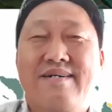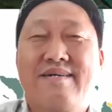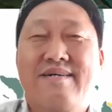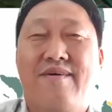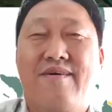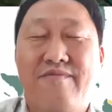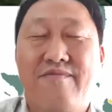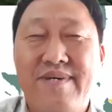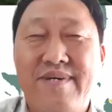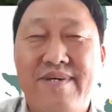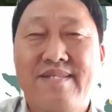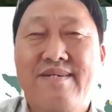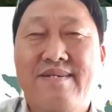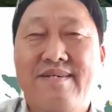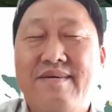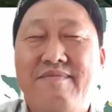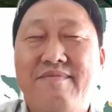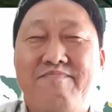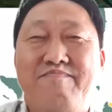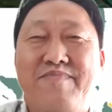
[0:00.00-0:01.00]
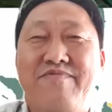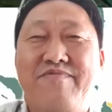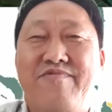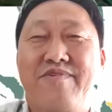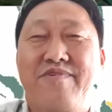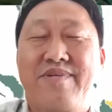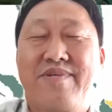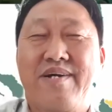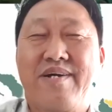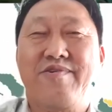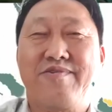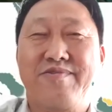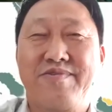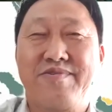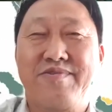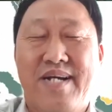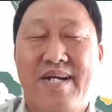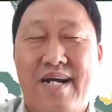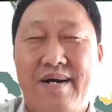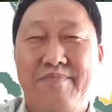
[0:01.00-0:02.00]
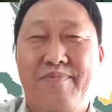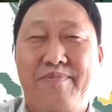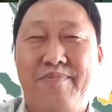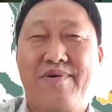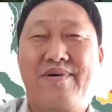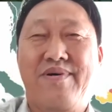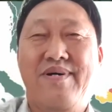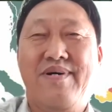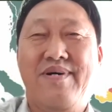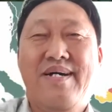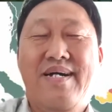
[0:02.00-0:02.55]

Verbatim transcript: COVID before they go to Singapore.